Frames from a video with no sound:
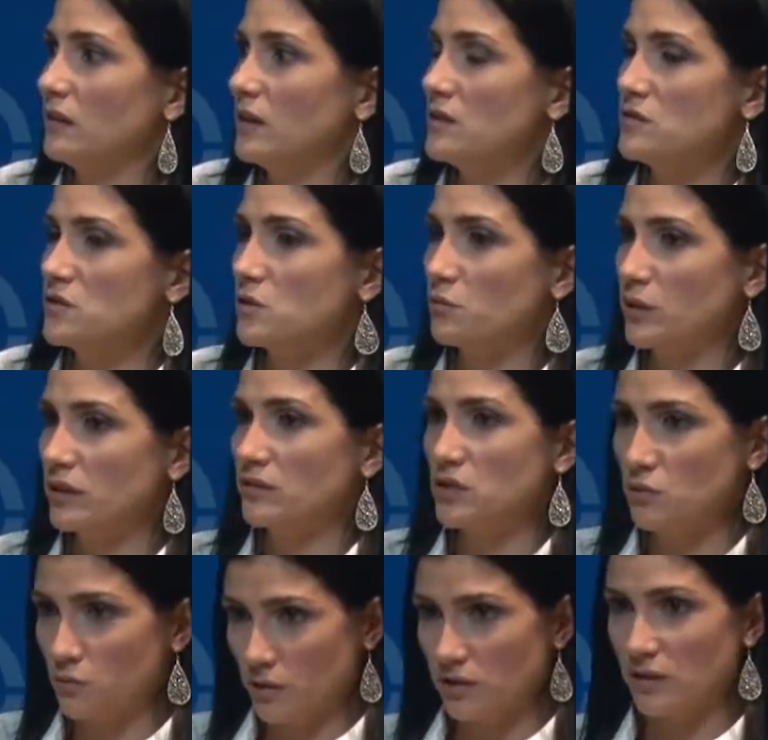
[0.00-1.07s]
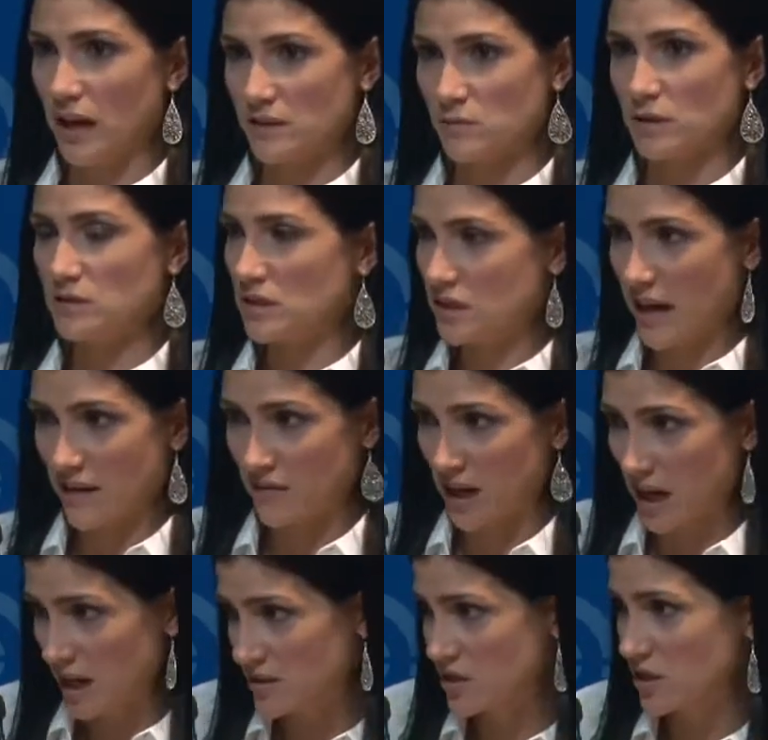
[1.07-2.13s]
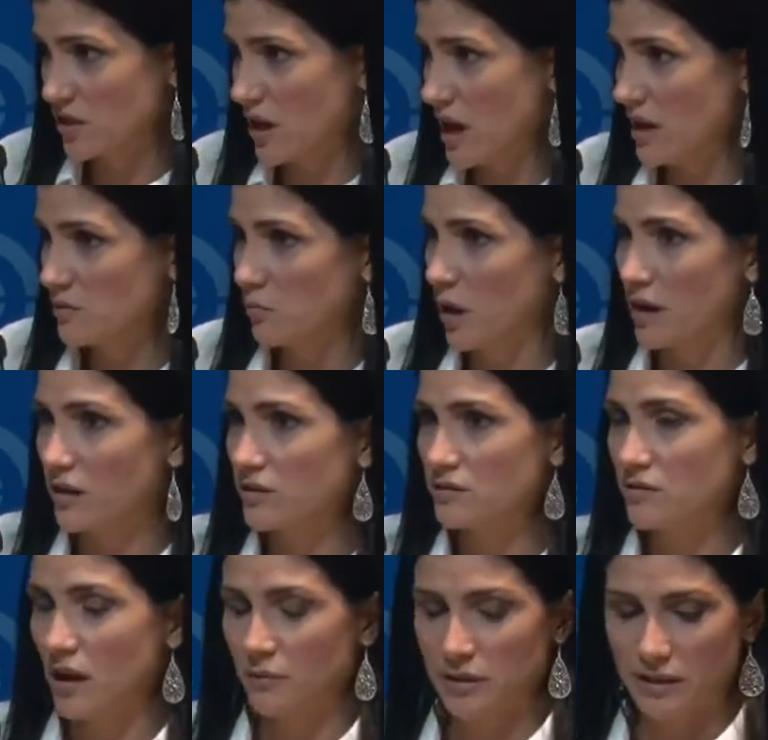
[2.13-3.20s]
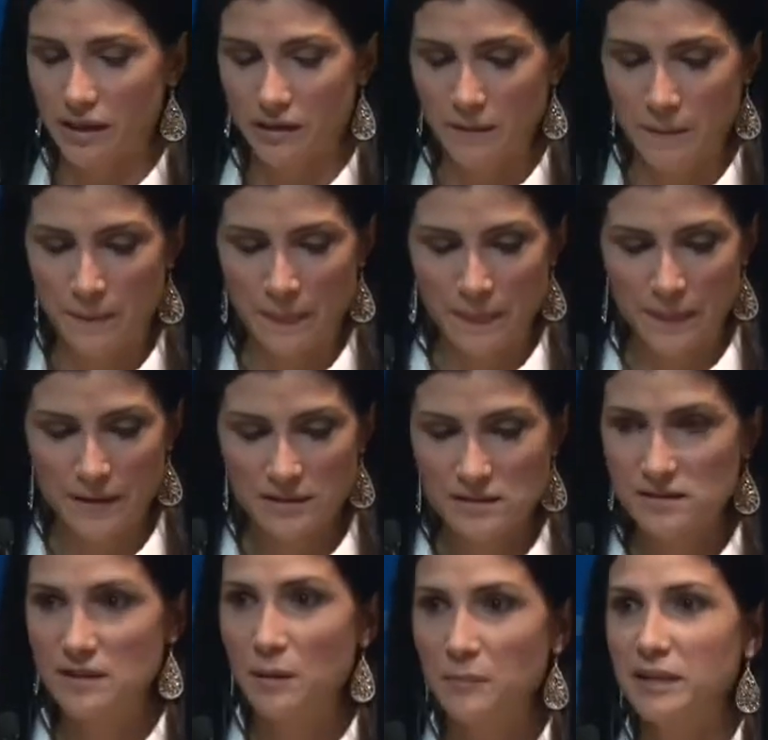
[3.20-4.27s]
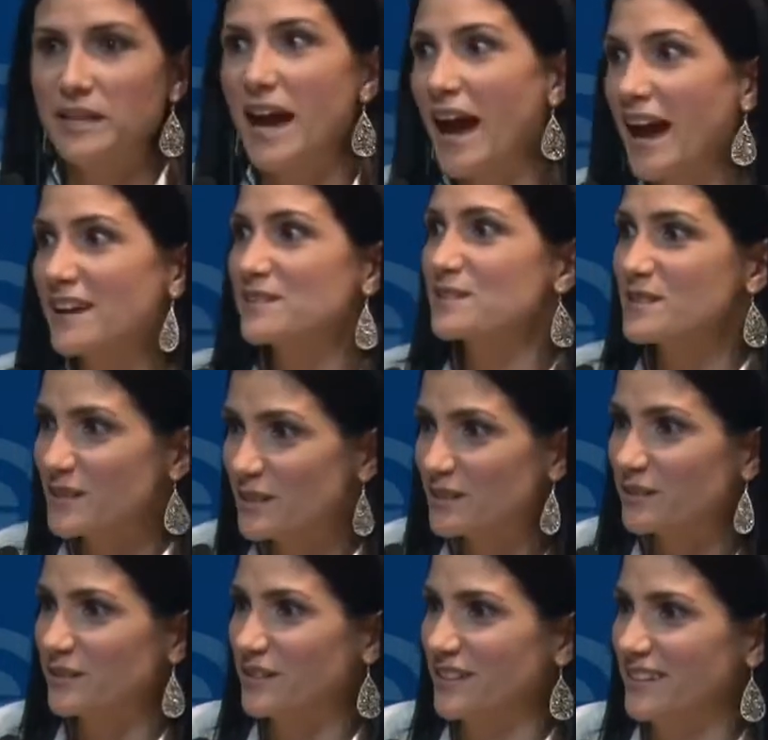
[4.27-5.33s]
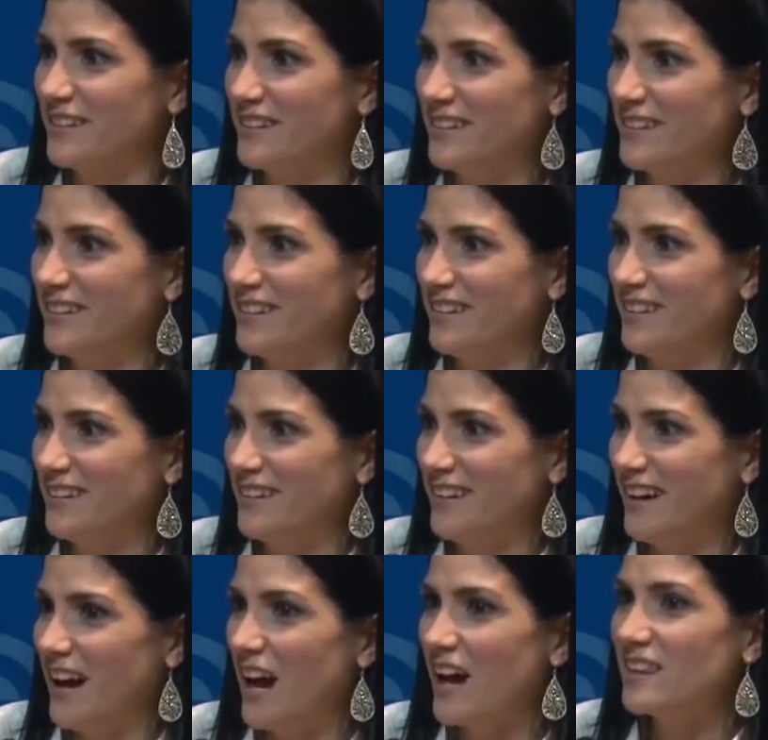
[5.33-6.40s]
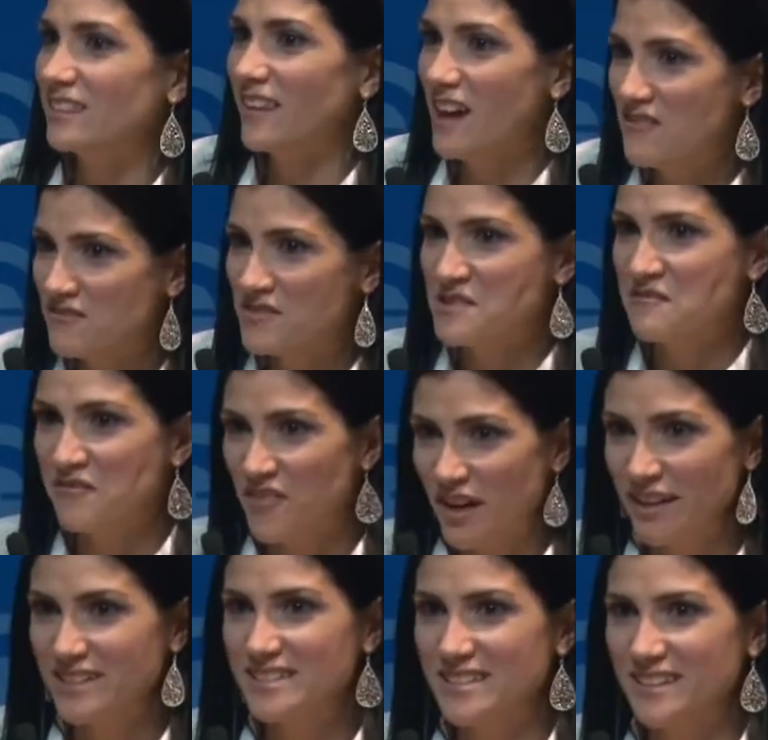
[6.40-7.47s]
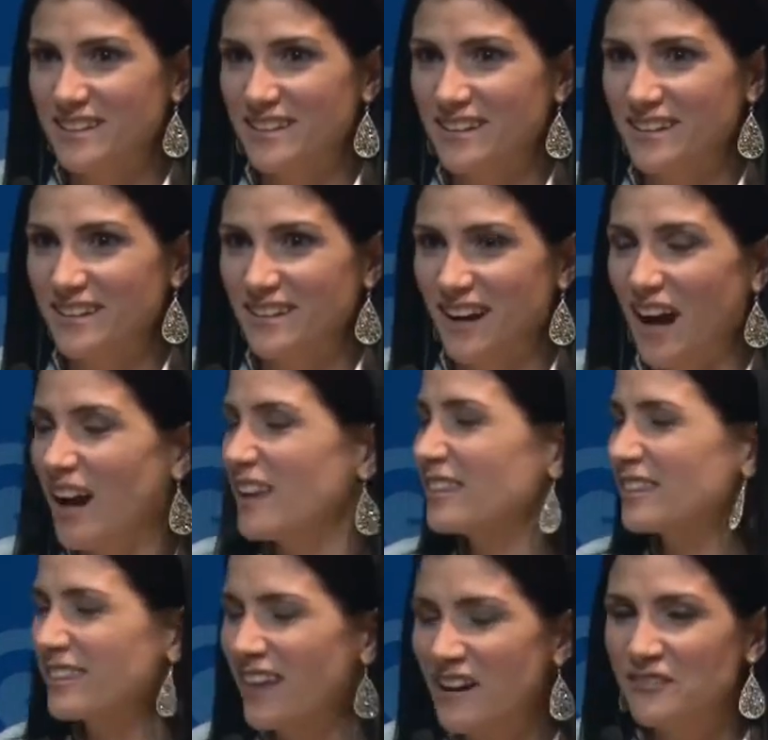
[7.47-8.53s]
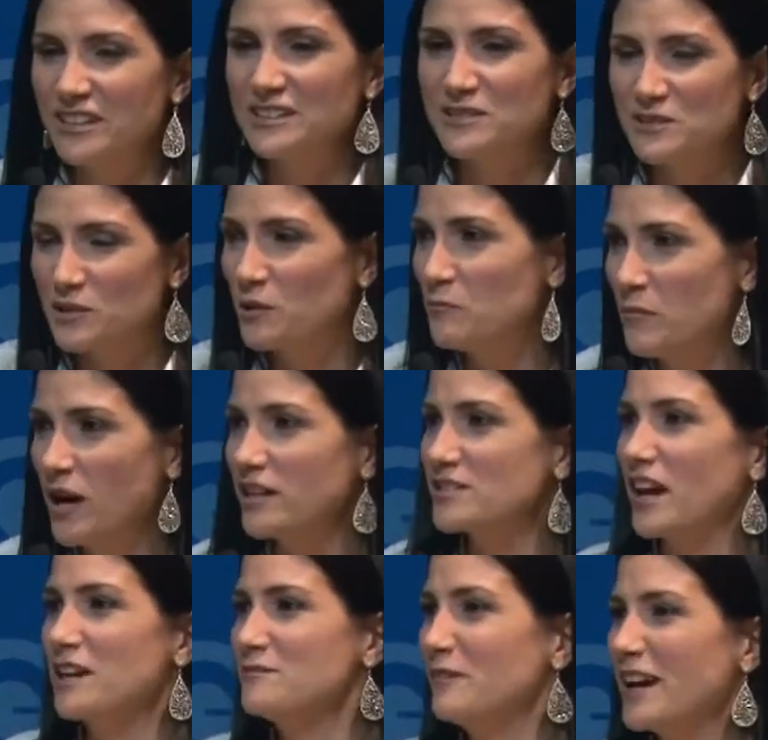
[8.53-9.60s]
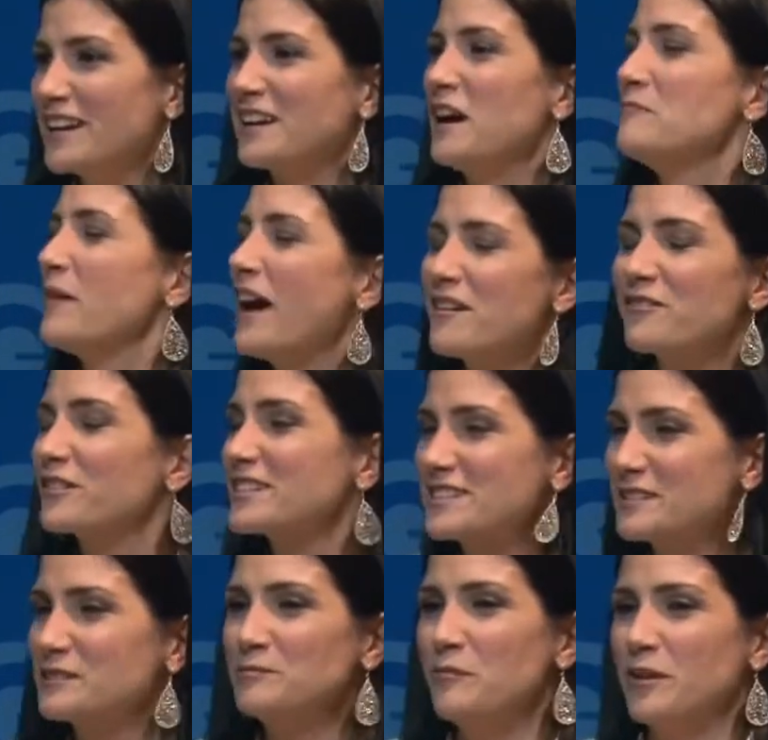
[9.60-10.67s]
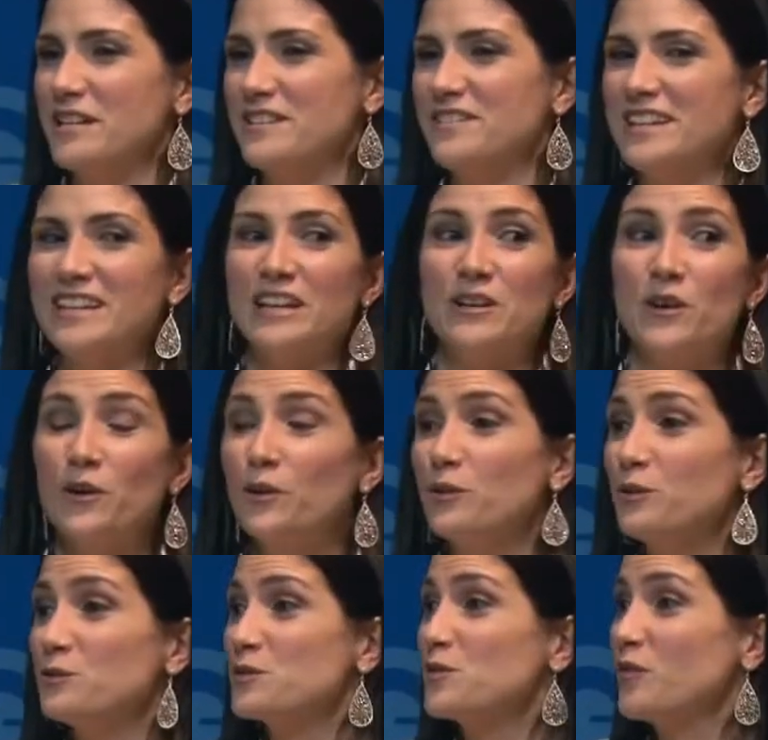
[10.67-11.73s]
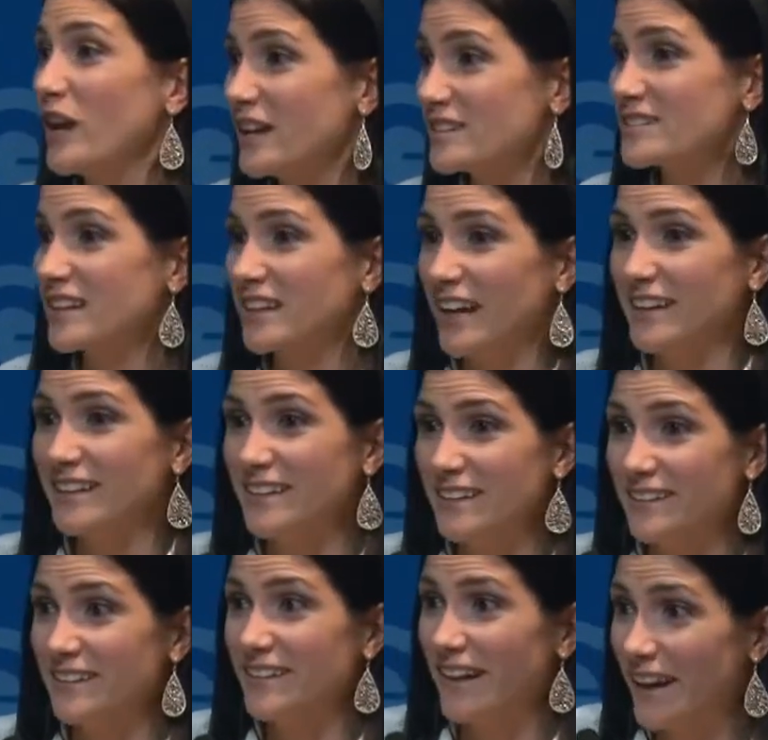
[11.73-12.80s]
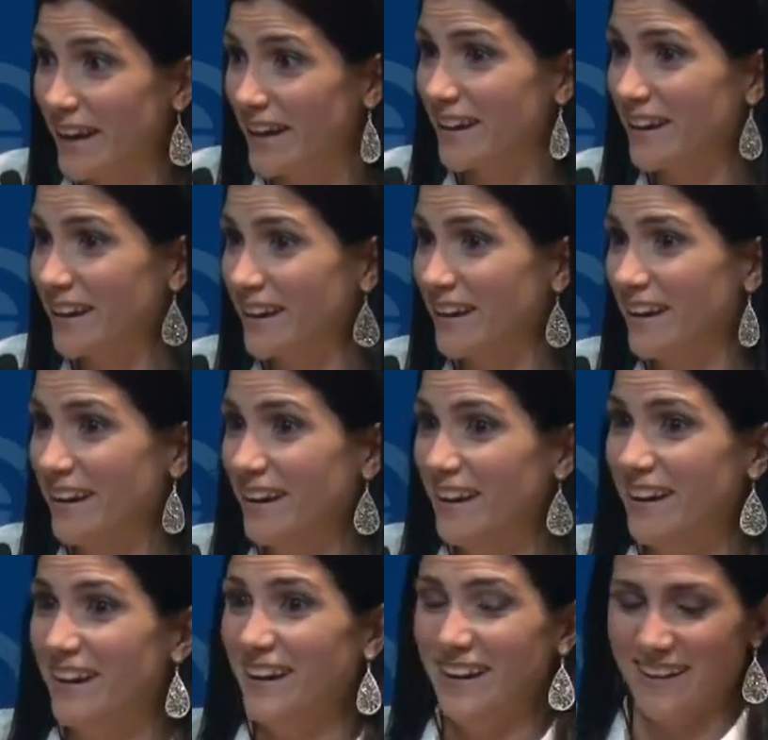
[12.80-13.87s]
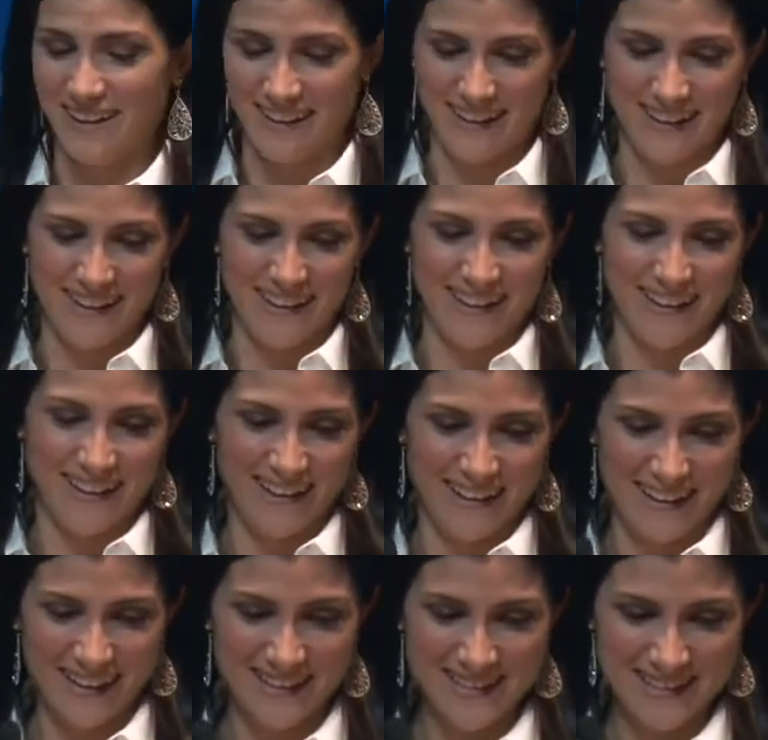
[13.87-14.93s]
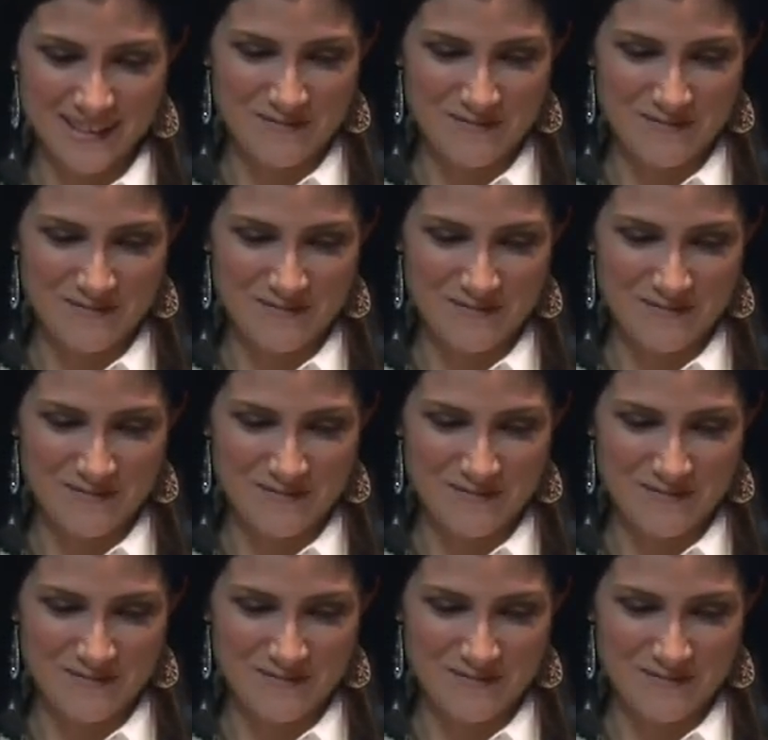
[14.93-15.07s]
Do you realize, did they have a gun to your head? Why are you going there? Somebody has to. I love the fight. I love it so much. I wake up every single morning thinking, whose face can I get in today? That's